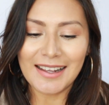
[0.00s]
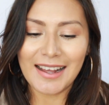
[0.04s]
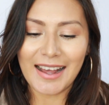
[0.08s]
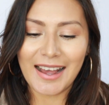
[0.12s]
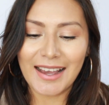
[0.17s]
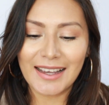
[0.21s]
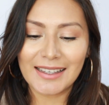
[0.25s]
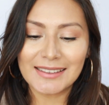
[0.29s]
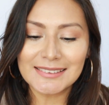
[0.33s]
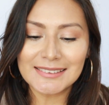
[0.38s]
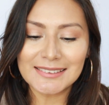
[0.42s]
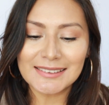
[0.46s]

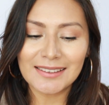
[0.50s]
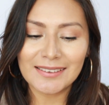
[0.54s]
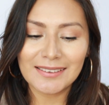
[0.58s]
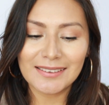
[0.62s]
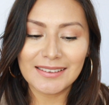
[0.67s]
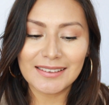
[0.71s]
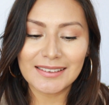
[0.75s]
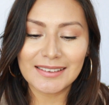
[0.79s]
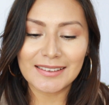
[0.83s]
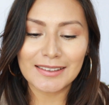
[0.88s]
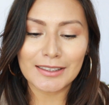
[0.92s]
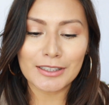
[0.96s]
I
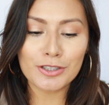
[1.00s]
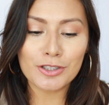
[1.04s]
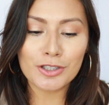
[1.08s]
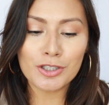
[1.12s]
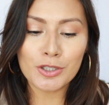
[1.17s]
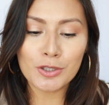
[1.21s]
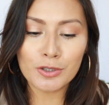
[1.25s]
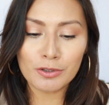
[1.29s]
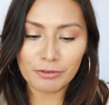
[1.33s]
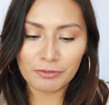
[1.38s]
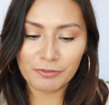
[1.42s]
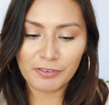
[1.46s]
took
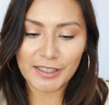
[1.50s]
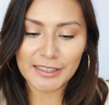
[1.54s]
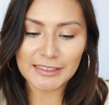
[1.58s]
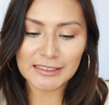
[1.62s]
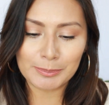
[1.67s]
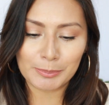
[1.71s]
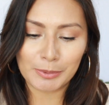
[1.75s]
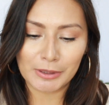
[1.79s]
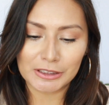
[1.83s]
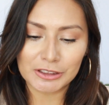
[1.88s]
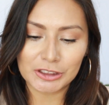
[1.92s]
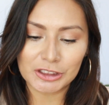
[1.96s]
two
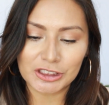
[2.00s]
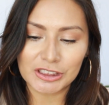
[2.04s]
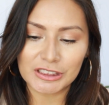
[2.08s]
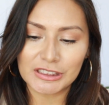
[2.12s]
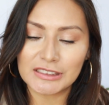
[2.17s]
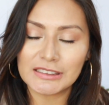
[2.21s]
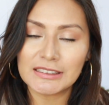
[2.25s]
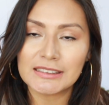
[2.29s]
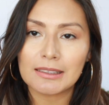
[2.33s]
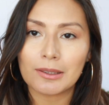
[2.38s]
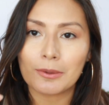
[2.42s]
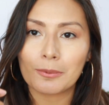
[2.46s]
face
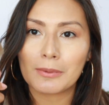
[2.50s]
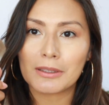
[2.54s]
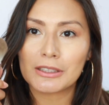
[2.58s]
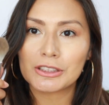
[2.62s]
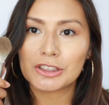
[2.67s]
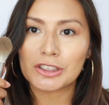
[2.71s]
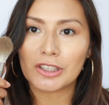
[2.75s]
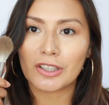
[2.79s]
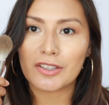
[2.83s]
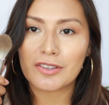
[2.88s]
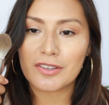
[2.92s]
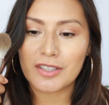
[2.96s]
brushes,
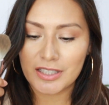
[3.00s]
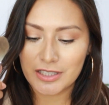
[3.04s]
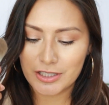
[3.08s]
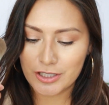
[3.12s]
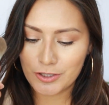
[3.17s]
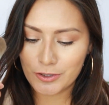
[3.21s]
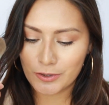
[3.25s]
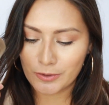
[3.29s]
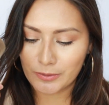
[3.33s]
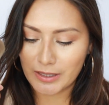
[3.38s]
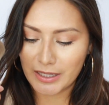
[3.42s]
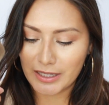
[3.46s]
which are these
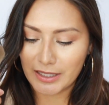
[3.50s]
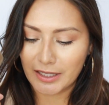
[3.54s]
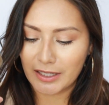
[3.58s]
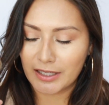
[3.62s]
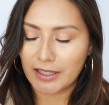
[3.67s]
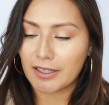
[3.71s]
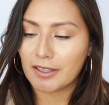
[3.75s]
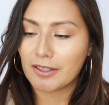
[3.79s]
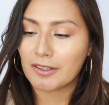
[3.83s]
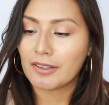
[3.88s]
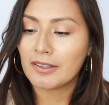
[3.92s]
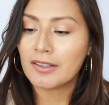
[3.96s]
two right
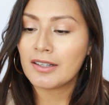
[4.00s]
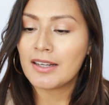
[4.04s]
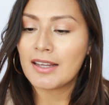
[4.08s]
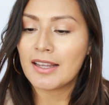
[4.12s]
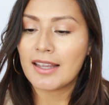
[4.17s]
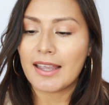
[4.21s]
here.